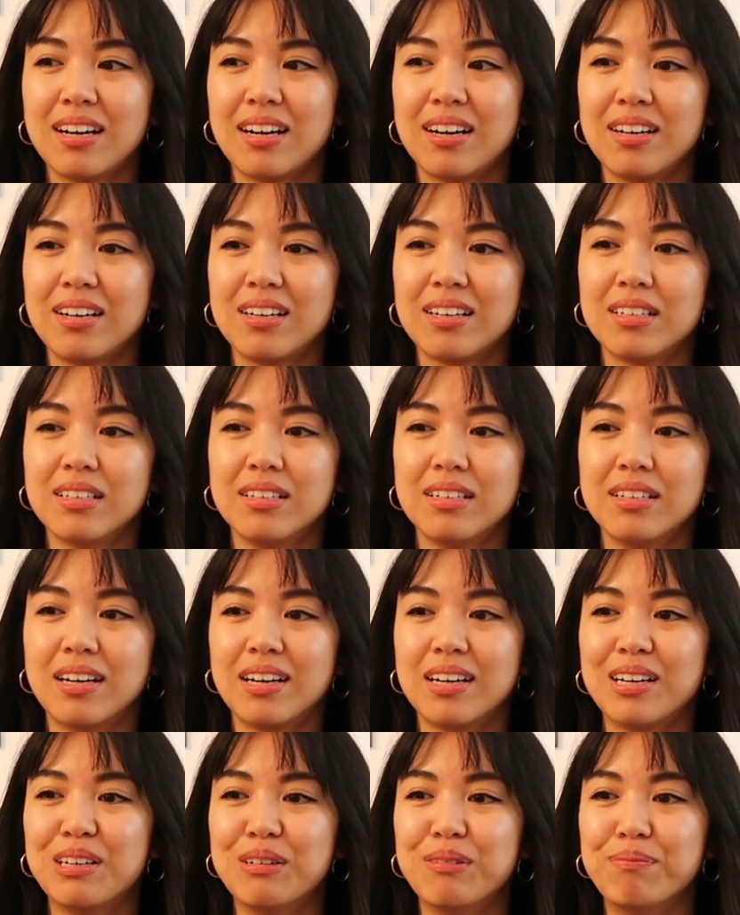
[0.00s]
on
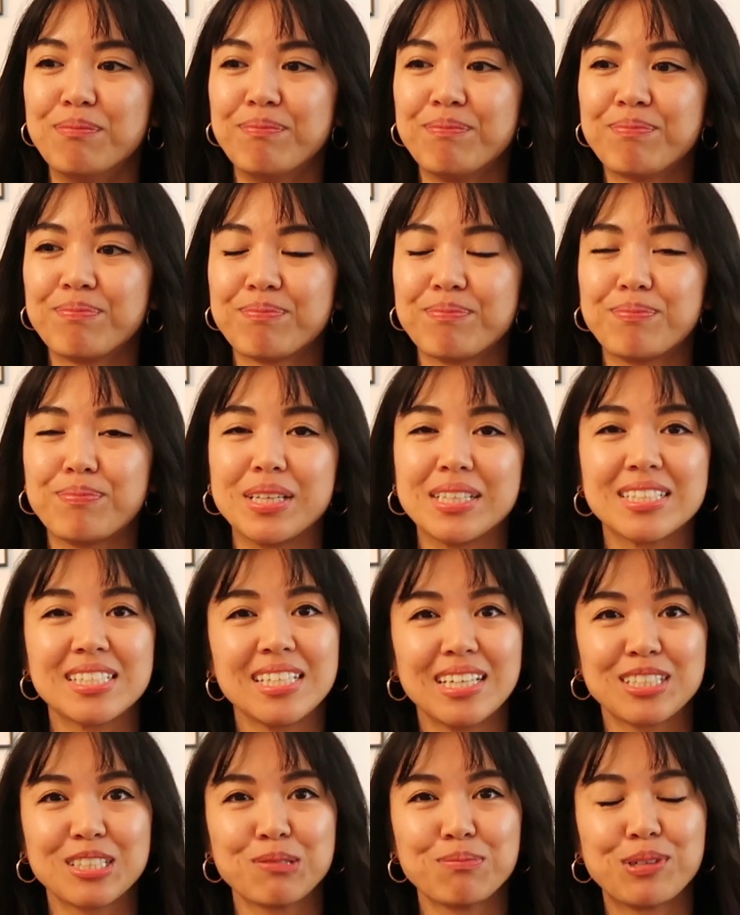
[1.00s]
um, B
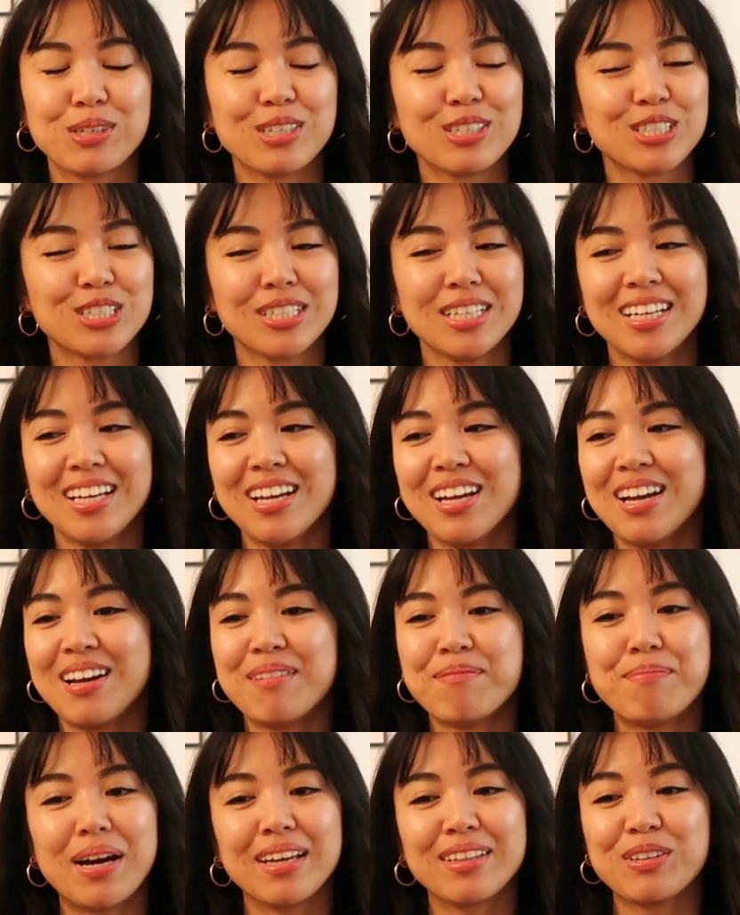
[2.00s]
T S merch,
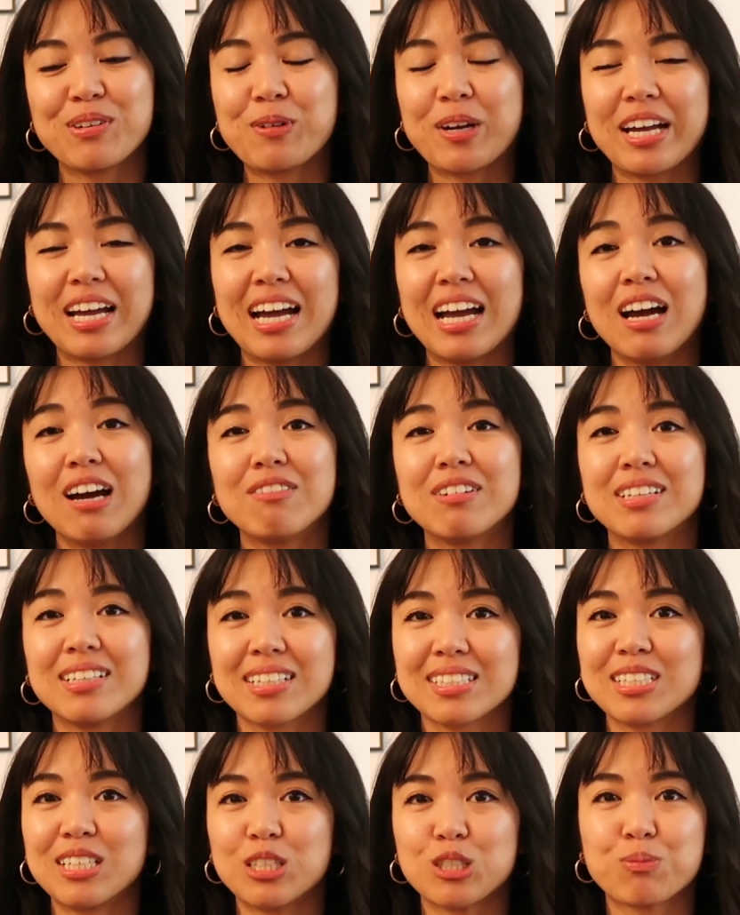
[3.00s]
by the way, I have an
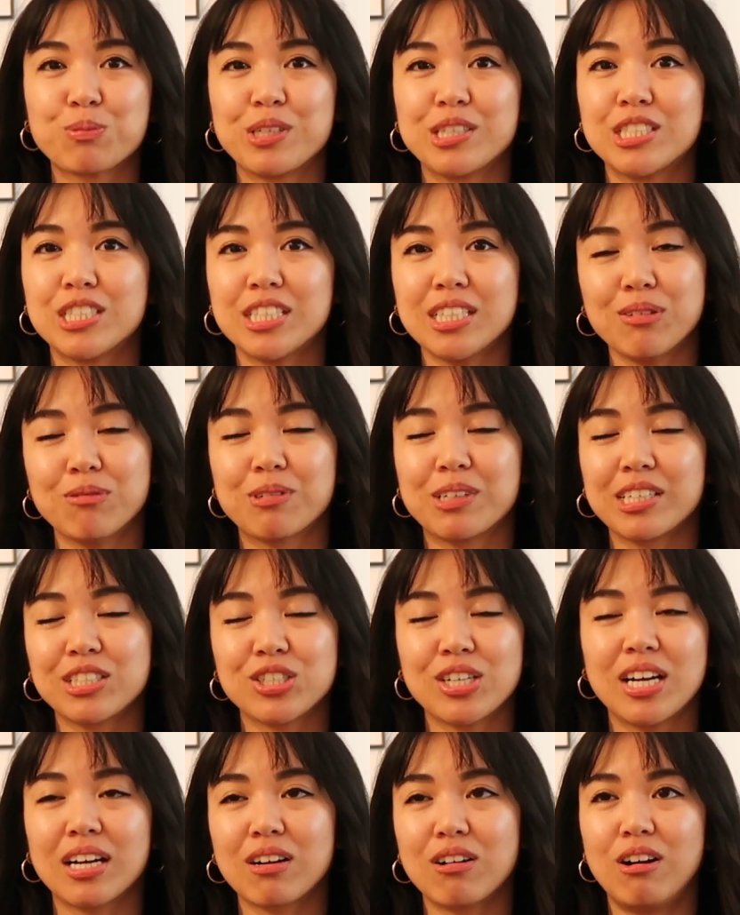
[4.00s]
Excel spreadsheet where I
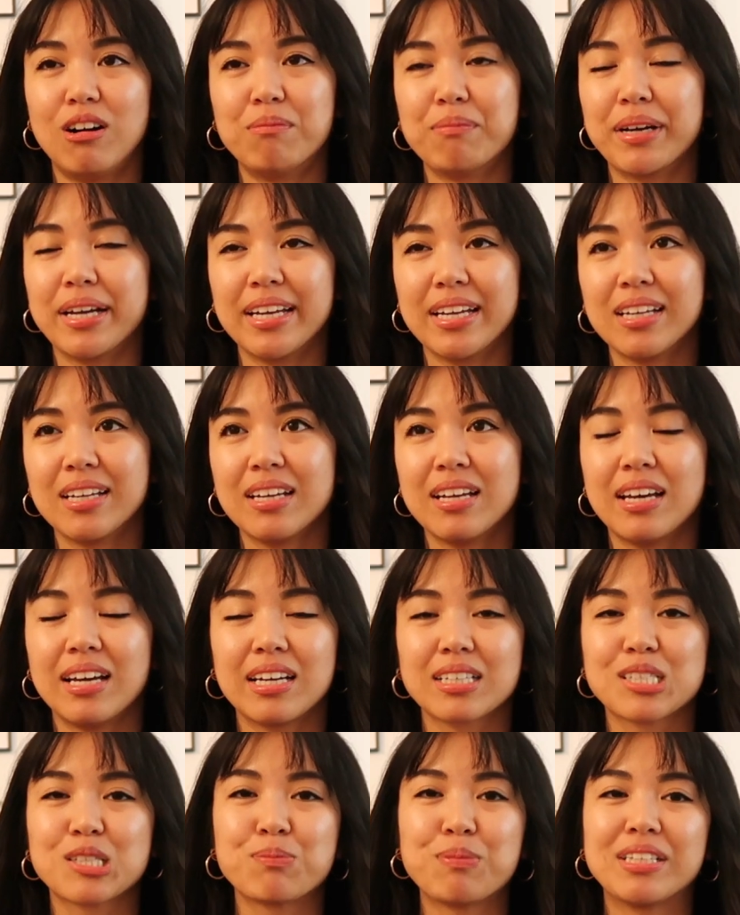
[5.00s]
track all my
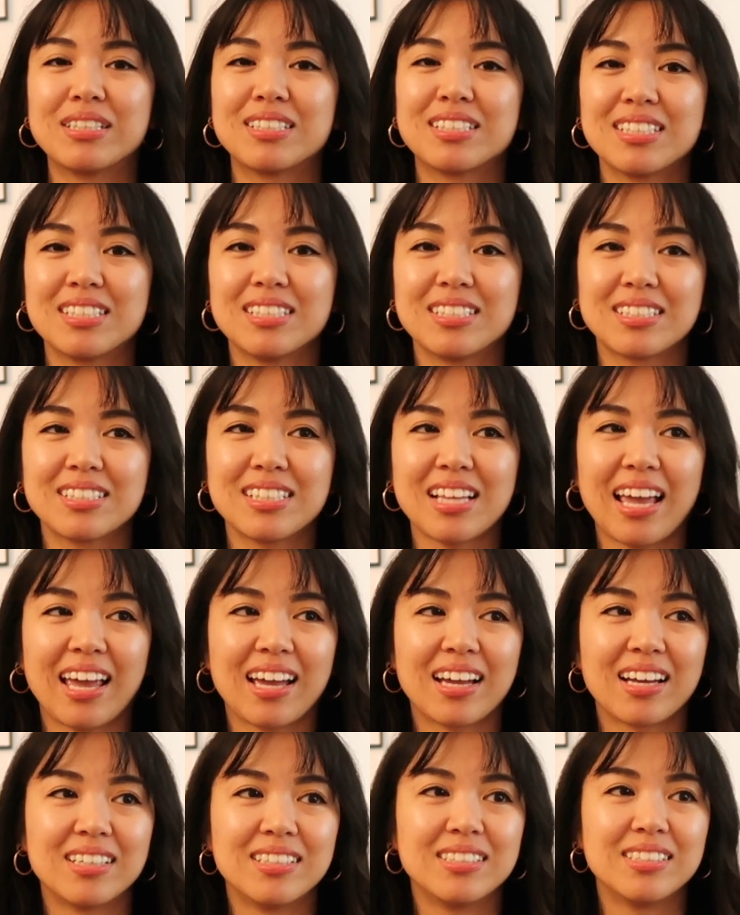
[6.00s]
expenses,
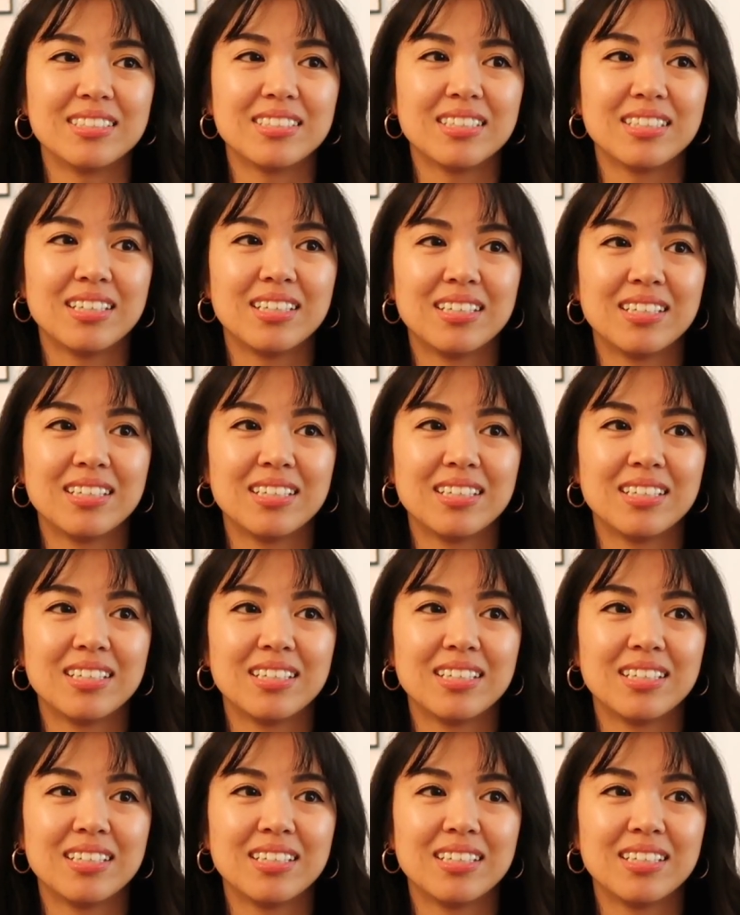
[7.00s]
and